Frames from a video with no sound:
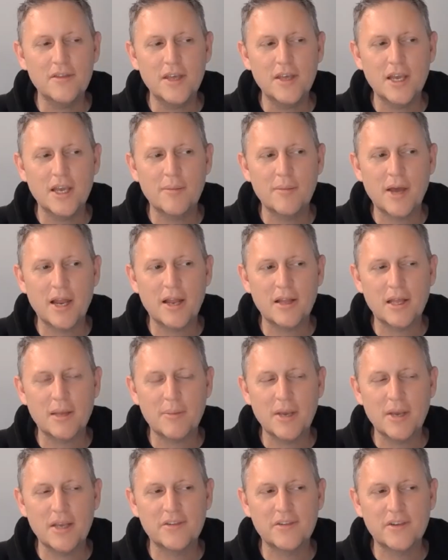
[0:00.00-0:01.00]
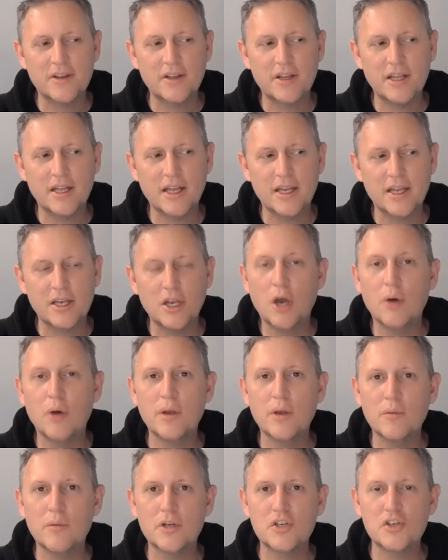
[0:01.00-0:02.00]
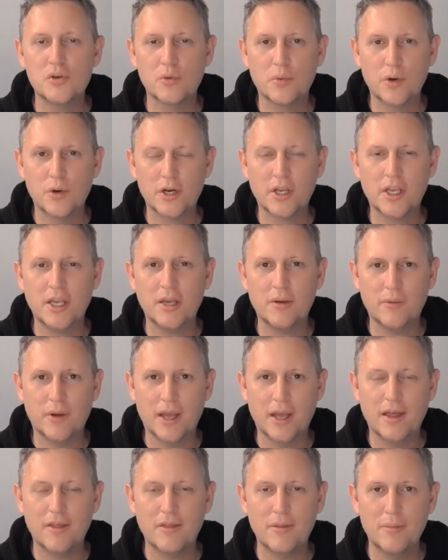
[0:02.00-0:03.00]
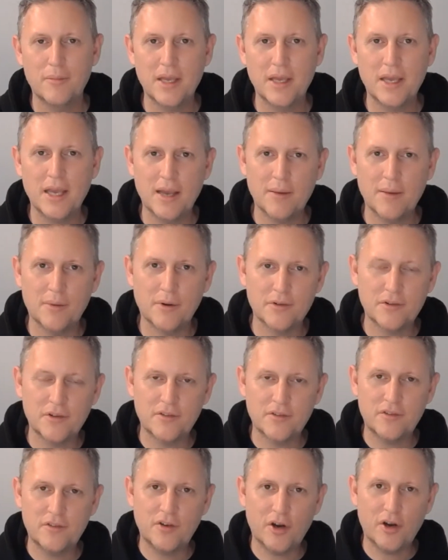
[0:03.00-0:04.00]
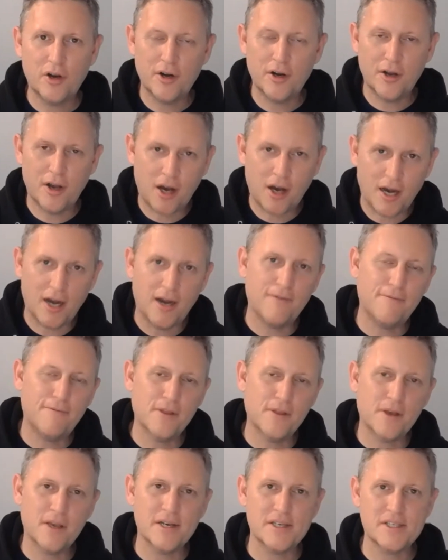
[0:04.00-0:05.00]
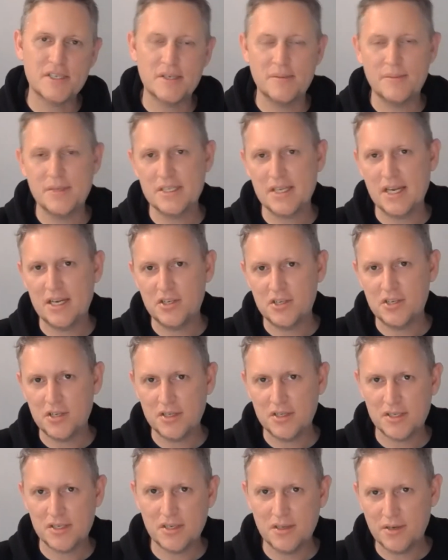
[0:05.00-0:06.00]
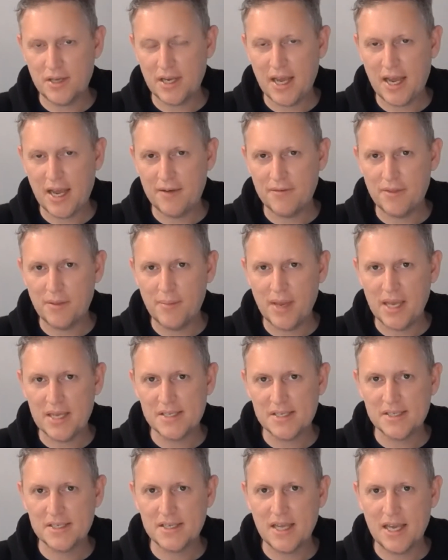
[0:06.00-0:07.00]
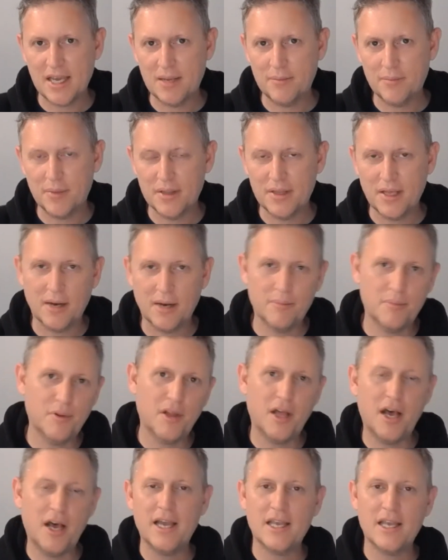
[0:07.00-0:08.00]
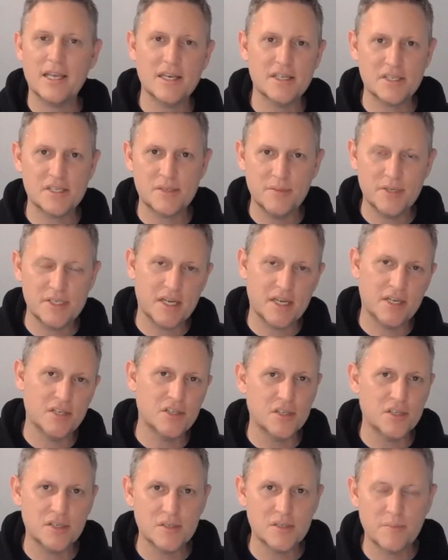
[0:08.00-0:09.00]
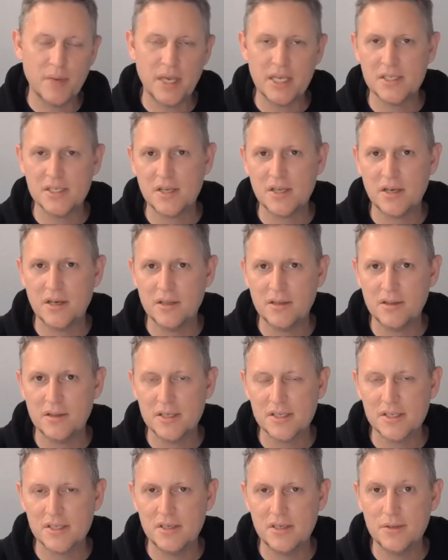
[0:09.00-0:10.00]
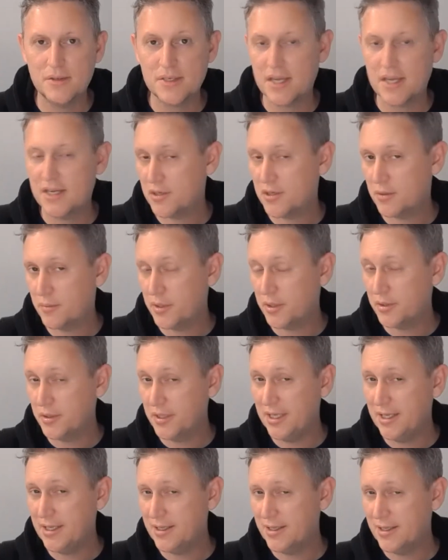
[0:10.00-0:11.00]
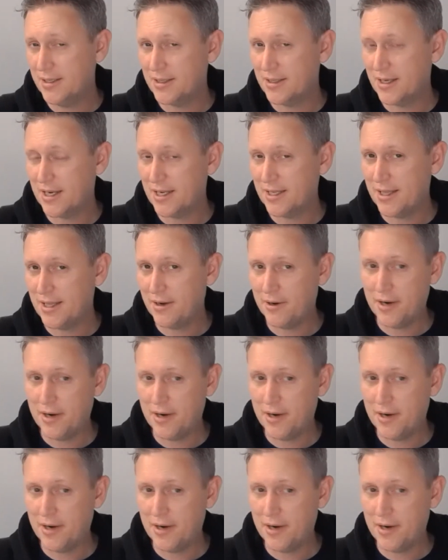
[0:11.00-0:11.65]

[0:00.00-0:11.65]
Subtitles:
thinking about it, like basically like knowing what you're working with, being able to turn off the customization so you can have the base state, but then apply customizations based on the use case you're building. Did I get that right?